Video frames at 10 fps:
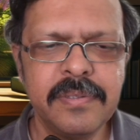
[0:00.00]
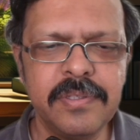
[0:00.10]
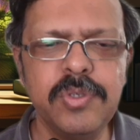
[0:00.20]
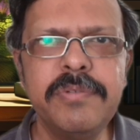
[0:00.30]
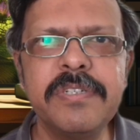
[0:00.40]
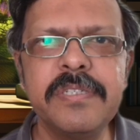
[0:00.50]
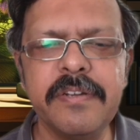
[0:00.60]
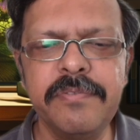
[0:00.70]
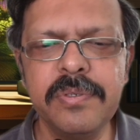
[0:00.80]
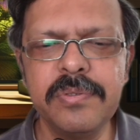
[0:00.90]
The universe
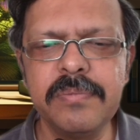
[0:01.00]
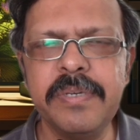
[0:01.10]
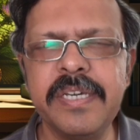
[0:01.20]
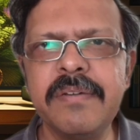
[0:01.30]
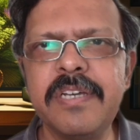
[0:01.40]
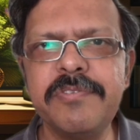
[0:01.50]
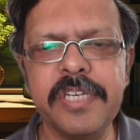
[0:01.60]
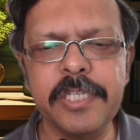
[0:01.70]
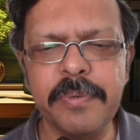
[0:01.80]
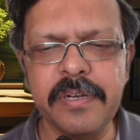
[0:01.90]
refused to behave as we
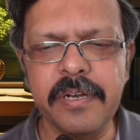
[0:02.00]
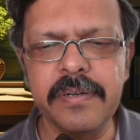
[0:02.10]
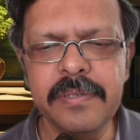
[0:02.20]
expected.